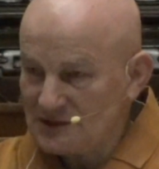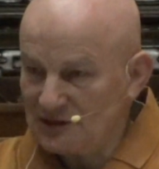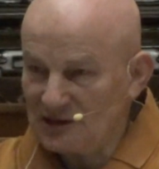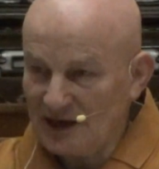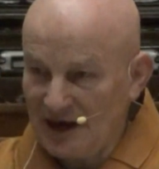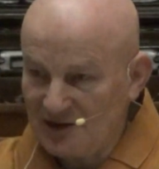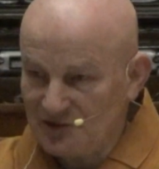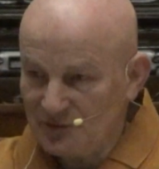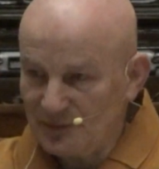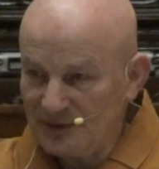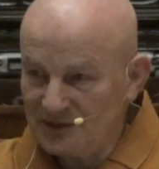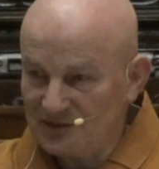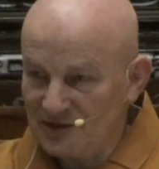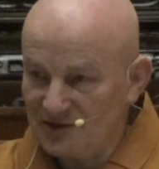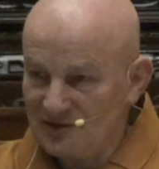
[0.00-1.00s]

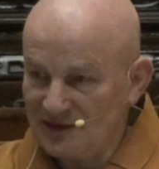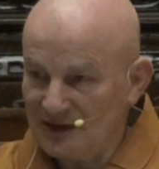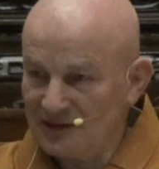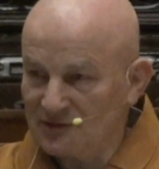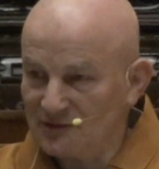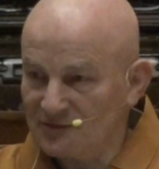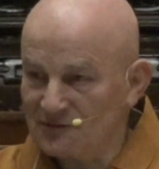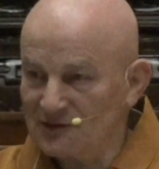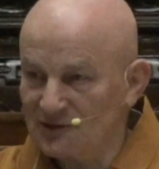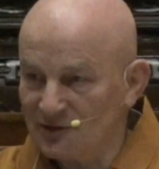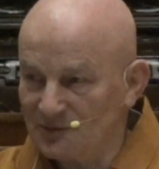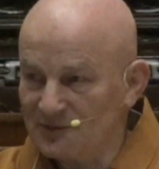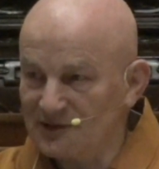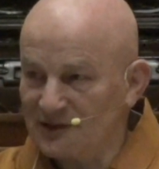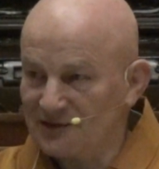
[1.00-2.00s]
grasping the sign of the
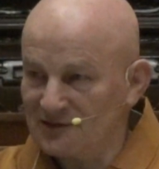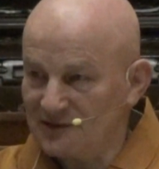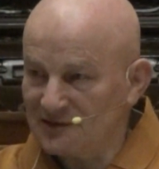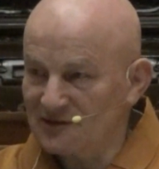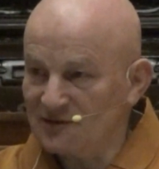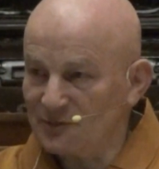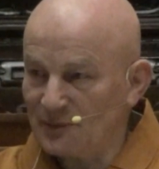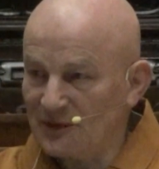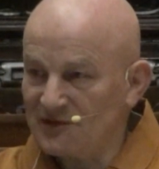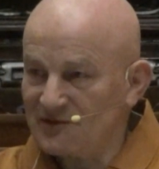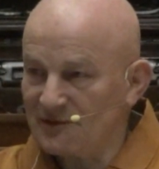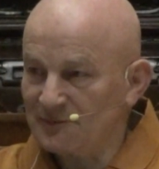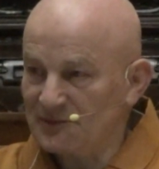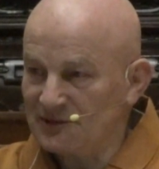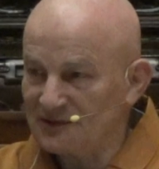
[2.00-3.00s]
object. That is
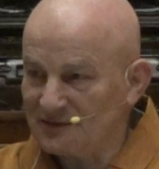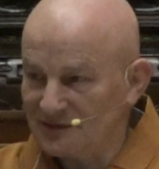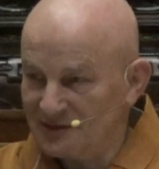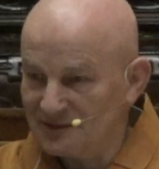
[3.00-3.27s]
perception.